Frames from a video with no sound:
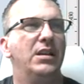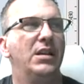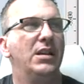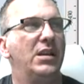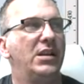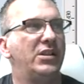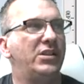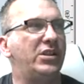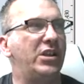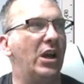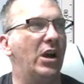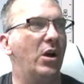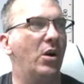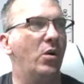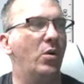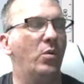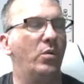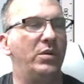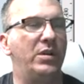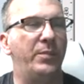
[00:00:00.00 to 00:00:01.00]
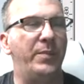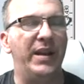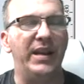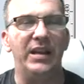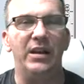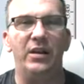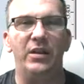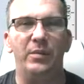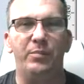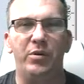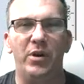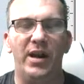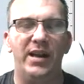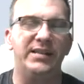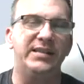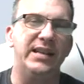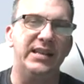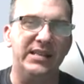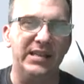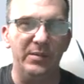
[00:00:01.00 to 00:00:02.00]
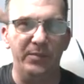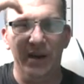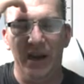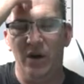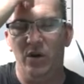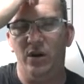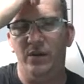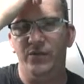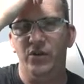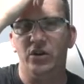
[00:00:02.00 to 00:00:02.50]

So depending on the processing power of your